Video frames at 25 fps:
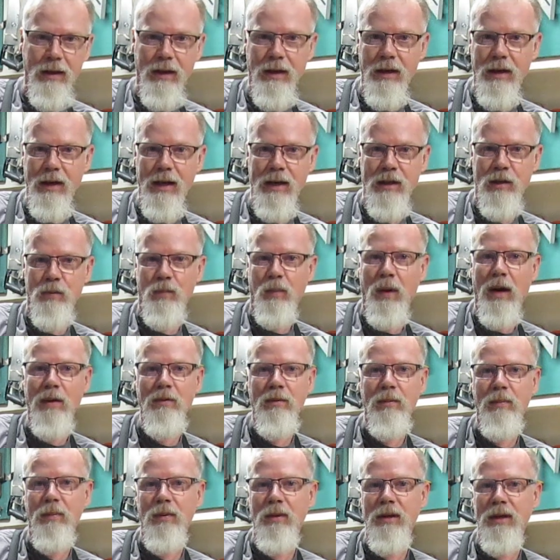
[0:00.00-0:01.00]
and that's
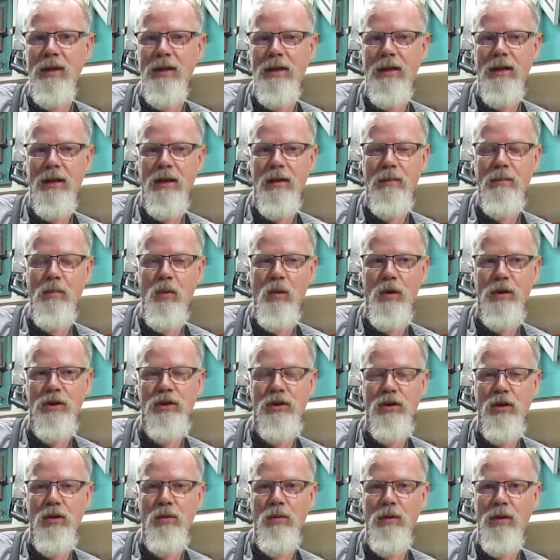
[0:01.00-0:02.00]
probably uh, more
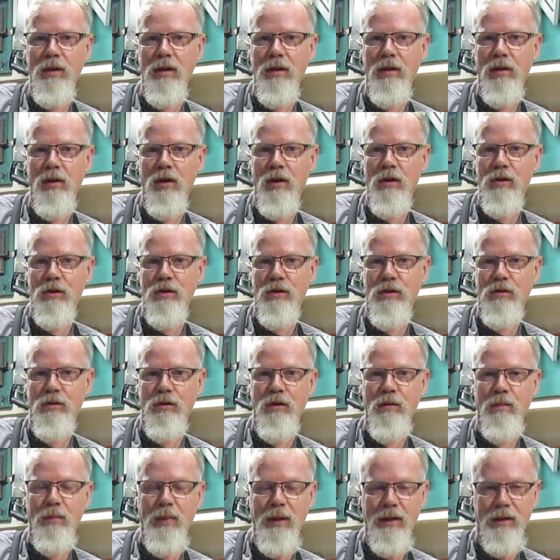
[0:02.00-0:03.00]
so with a larger
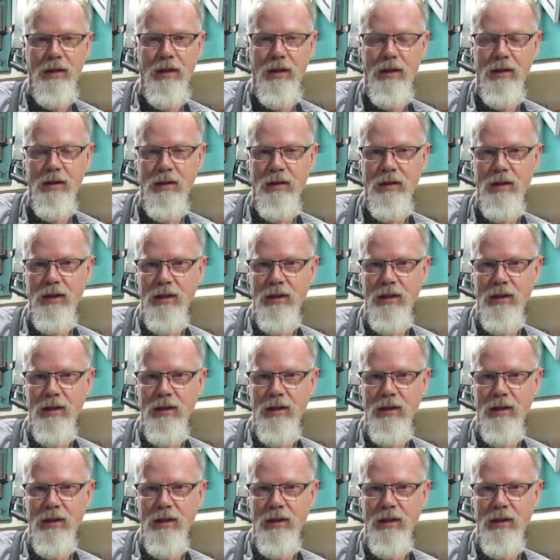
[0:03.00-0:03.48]
drill bit than